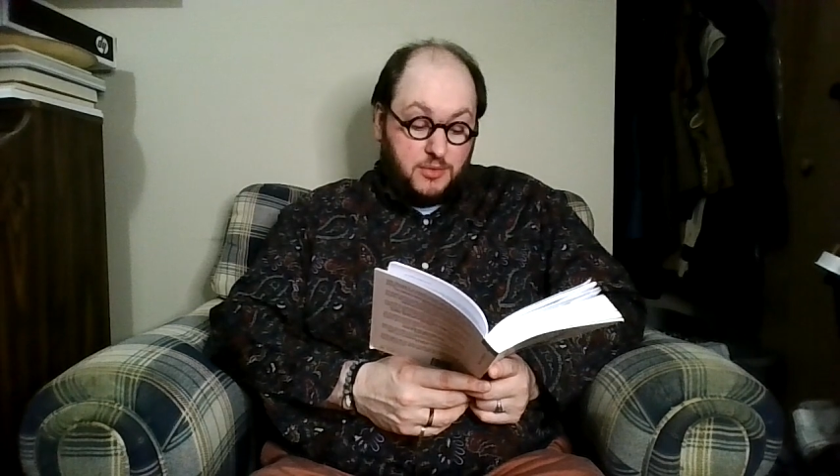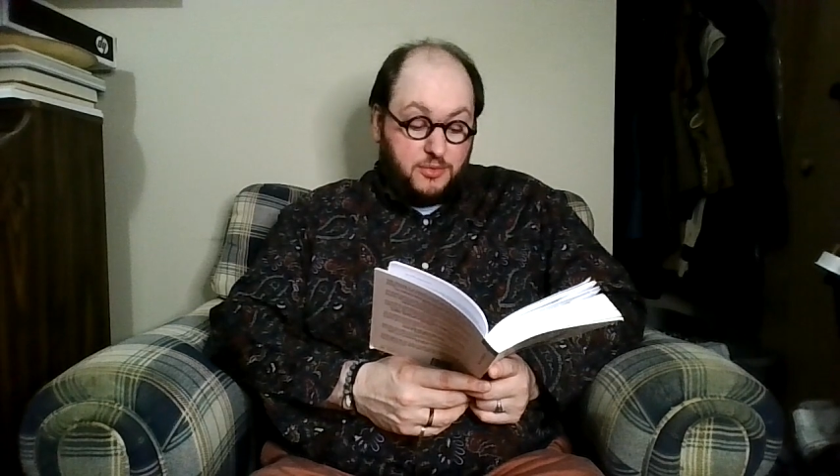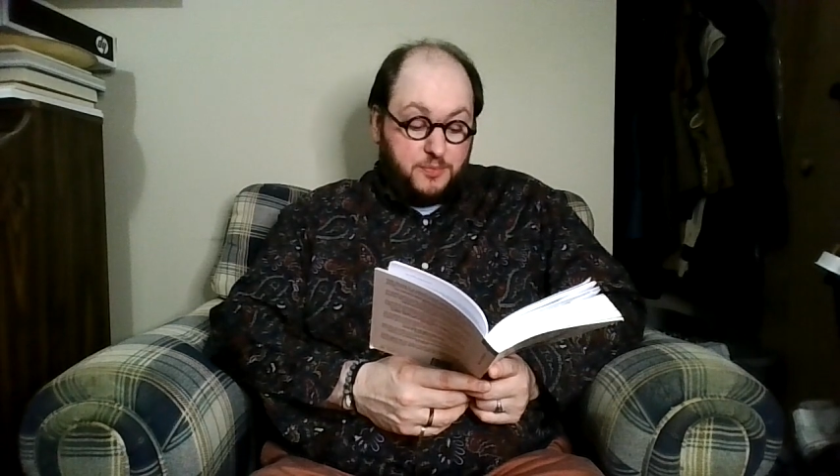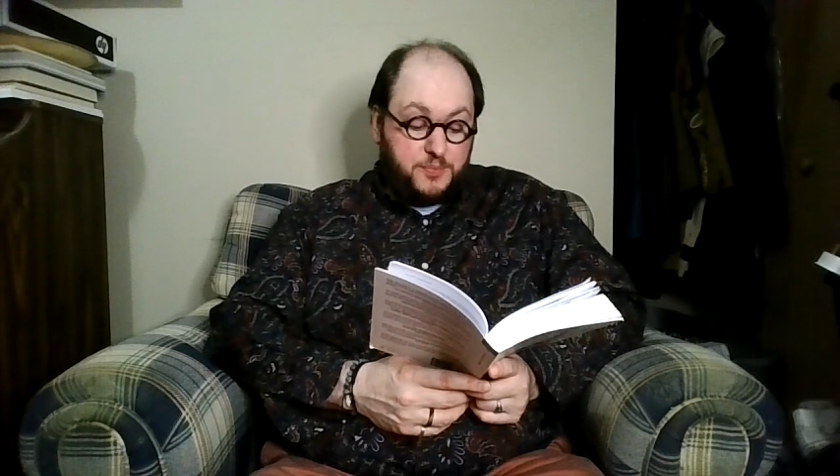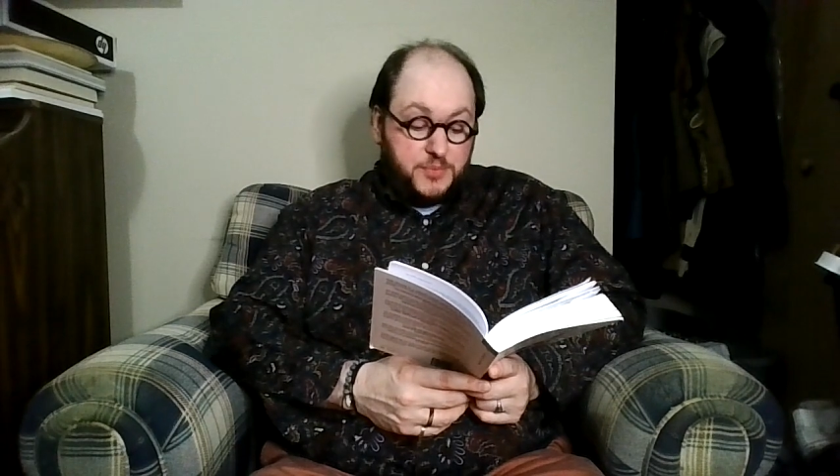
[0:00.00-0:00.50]

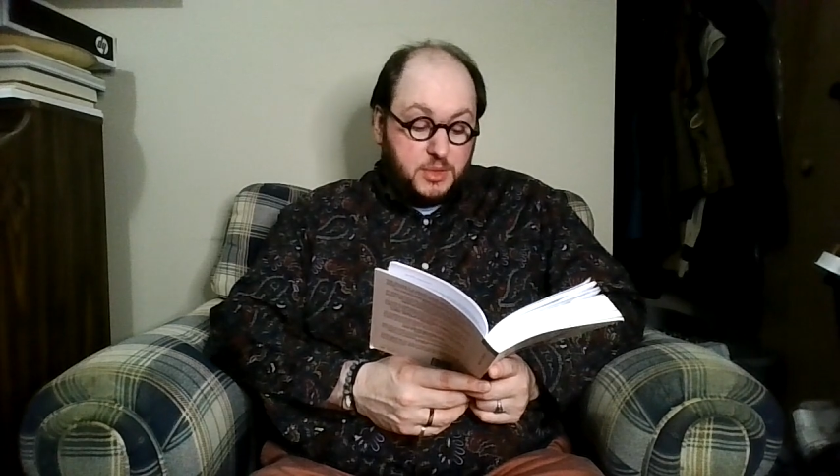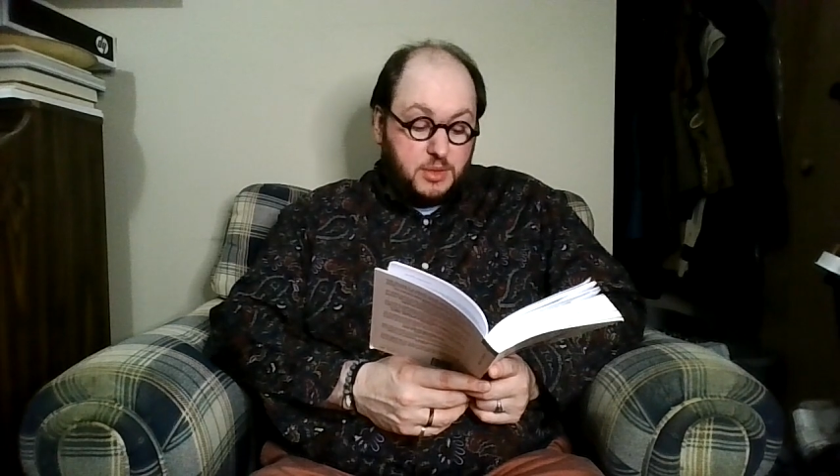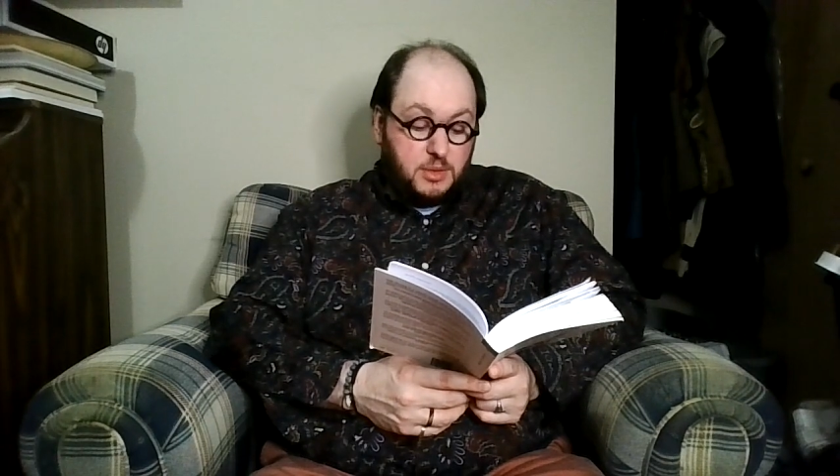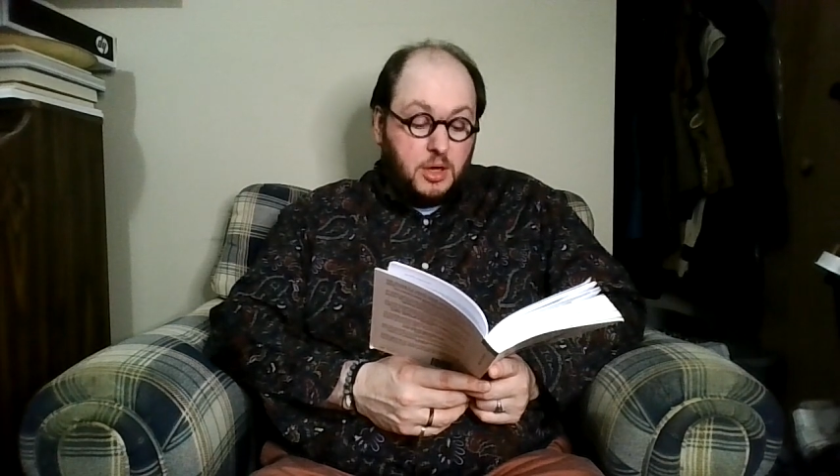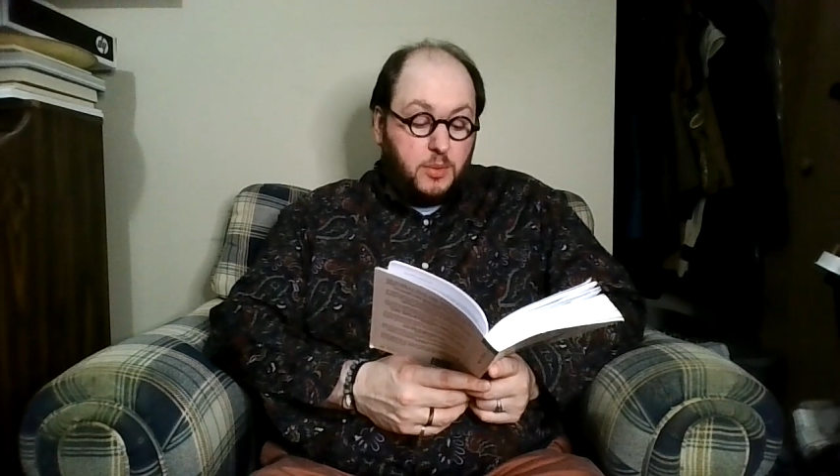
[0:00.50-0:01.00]
of
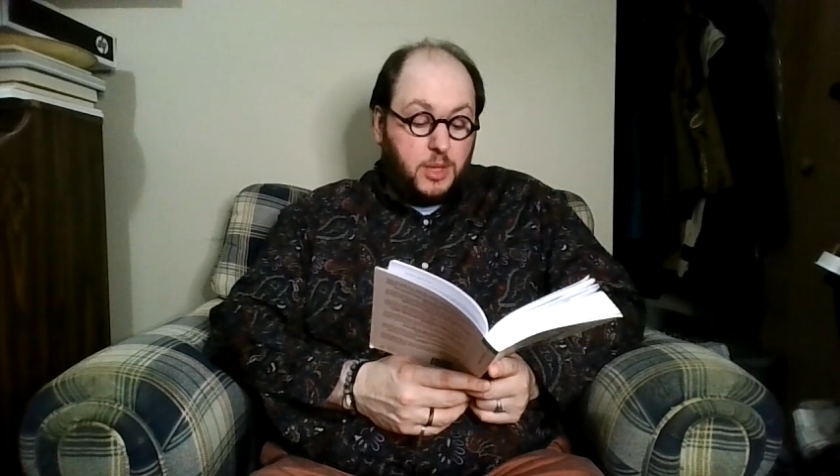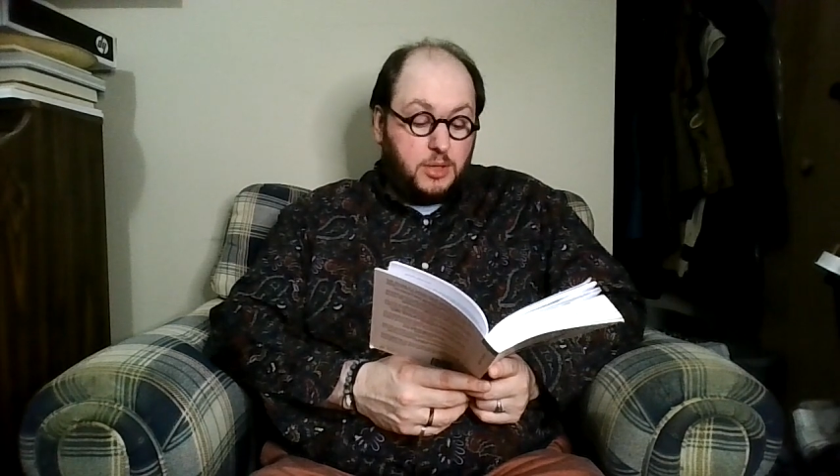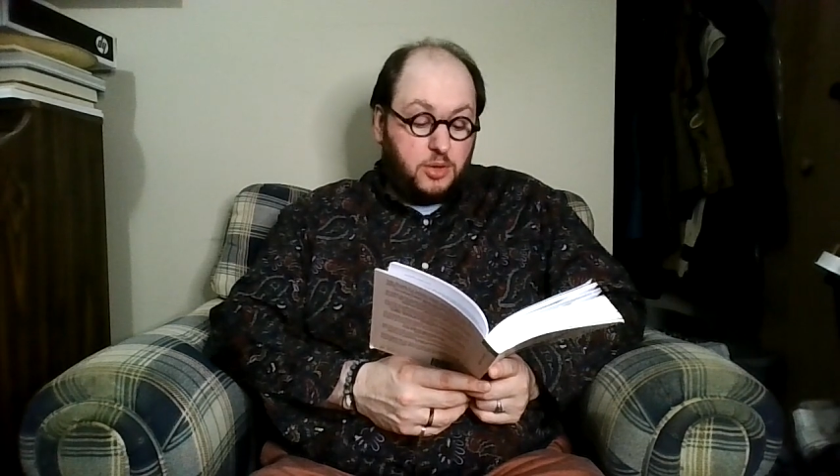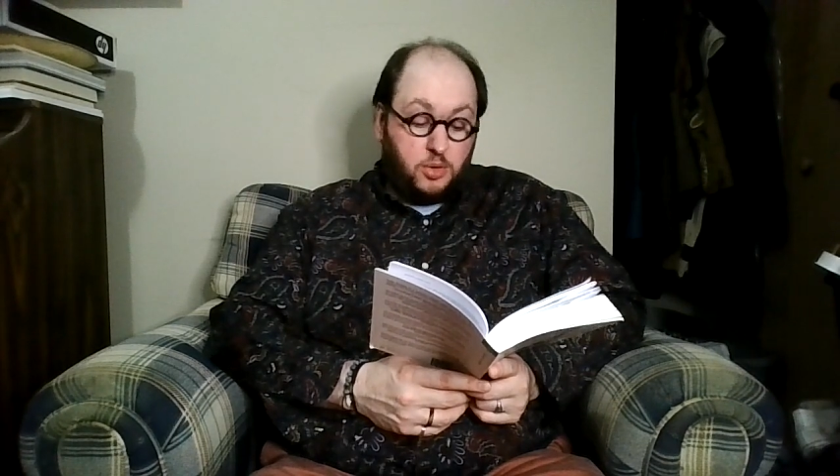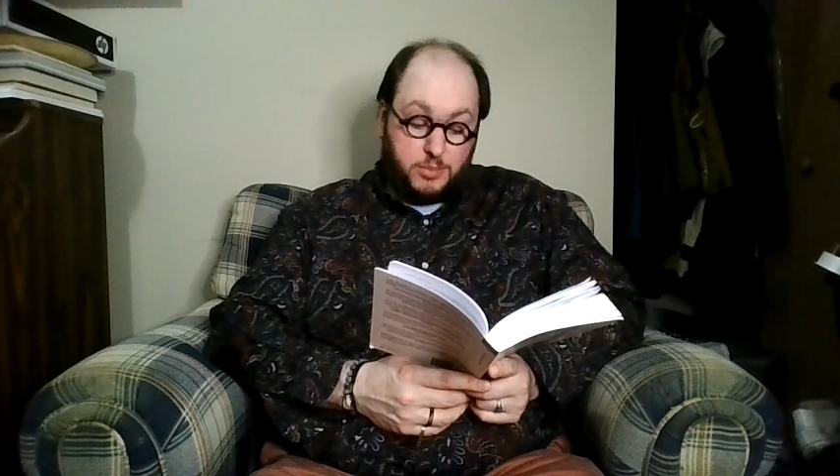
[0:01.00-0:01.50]

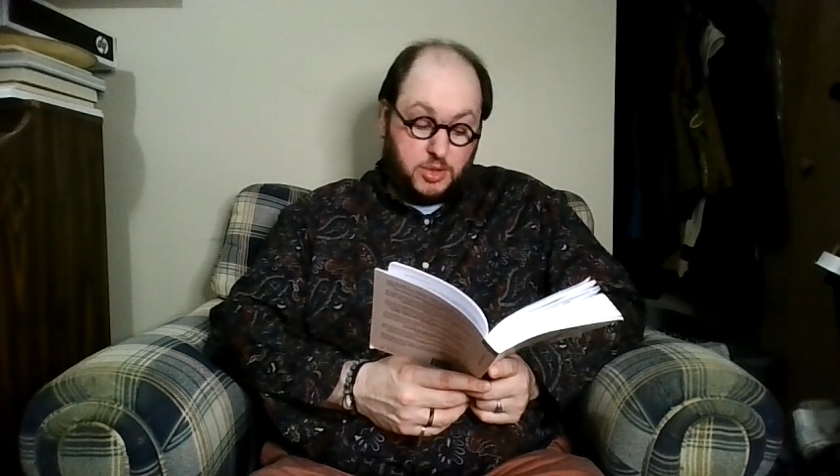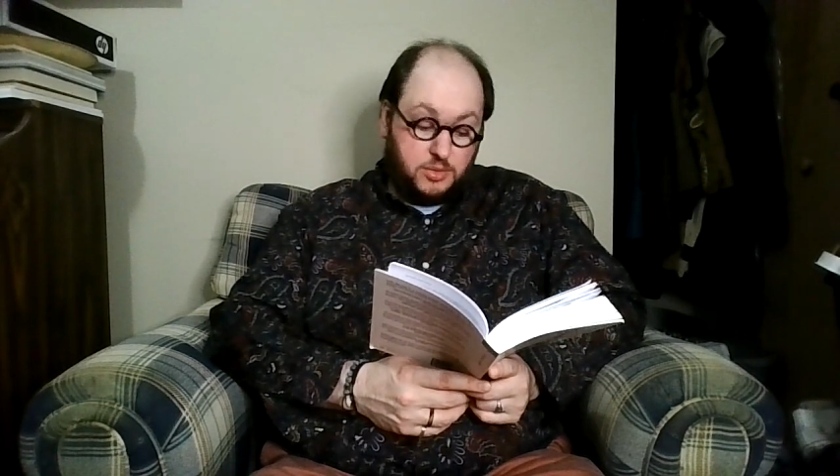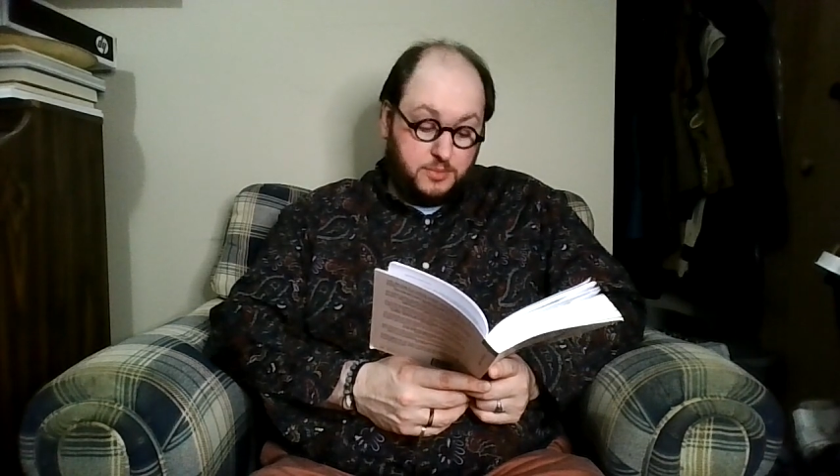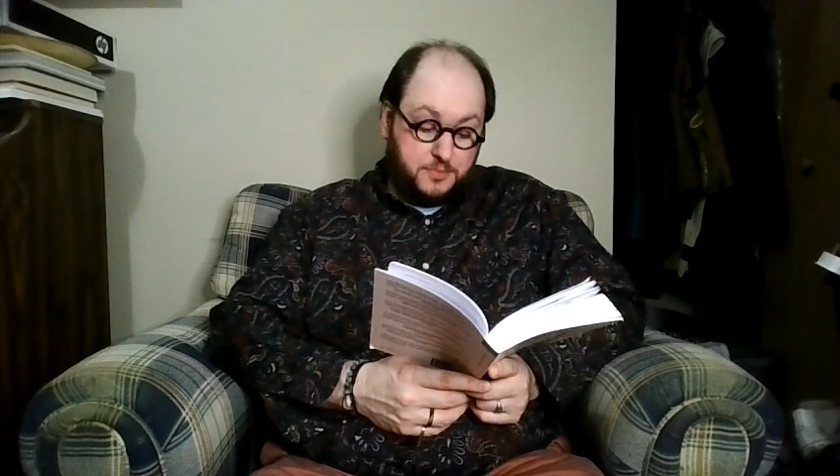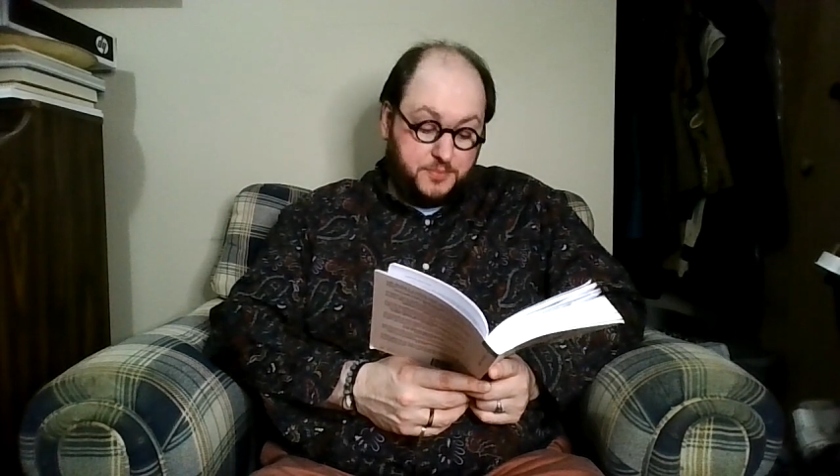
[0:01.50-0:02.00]
Owan
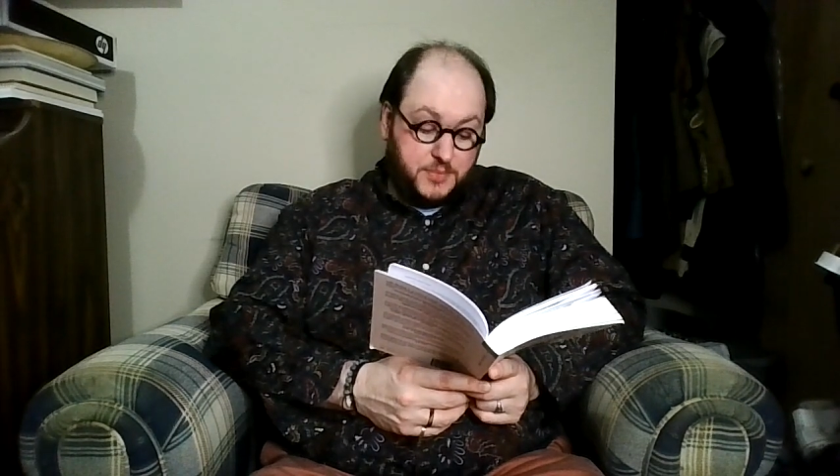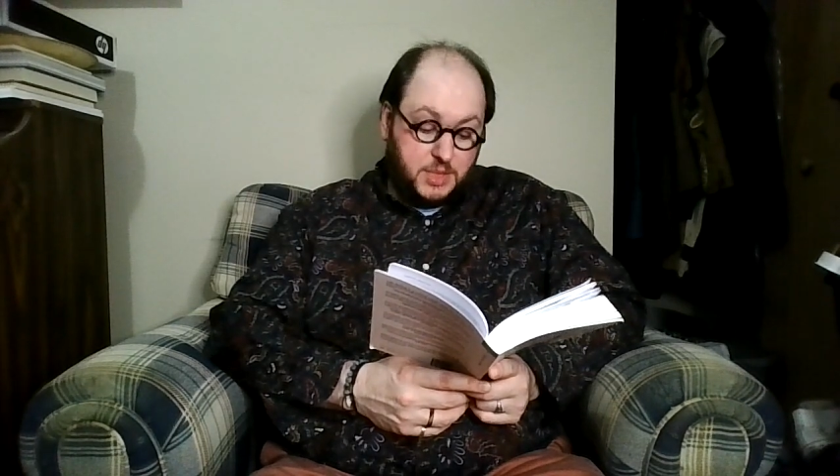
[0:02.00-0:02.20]
Omo,